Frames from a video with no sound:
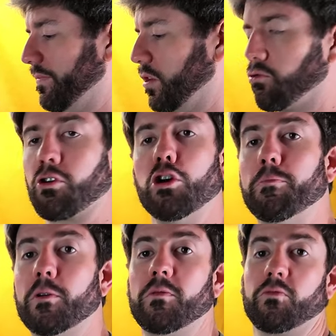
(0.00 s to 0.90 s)

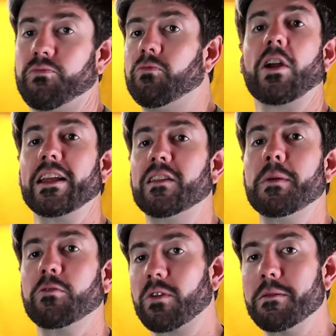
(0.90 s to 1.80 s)
group ready to
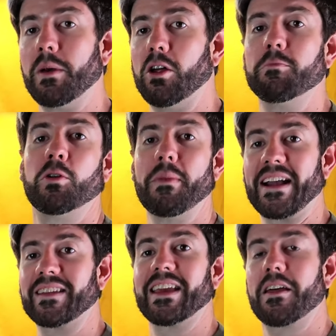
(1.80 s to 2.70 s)
be rebuilt and put
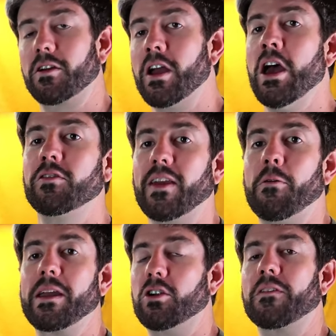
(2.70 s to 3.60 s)
back together, so that
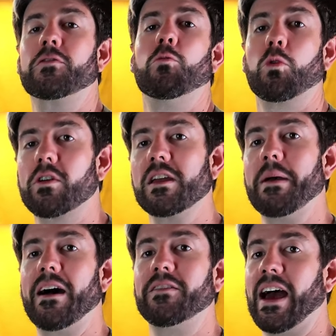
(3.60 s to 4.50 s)
way you don't have to worry
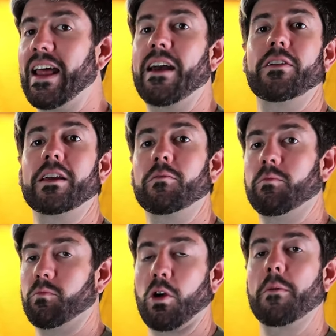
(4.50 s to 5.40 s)
about not having
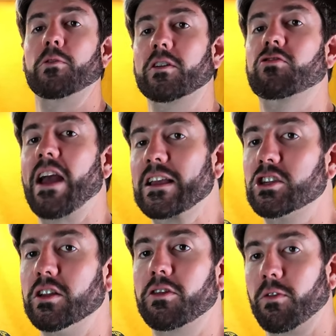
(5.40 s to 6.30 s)
proper
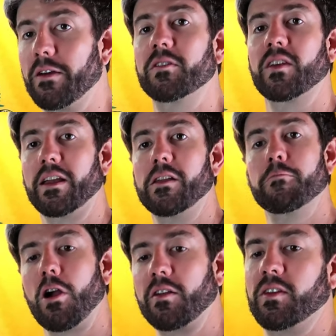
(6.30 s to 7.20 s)
extraction throughout the cycling
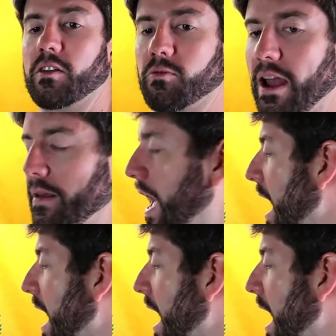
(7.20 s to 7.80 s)
process, right?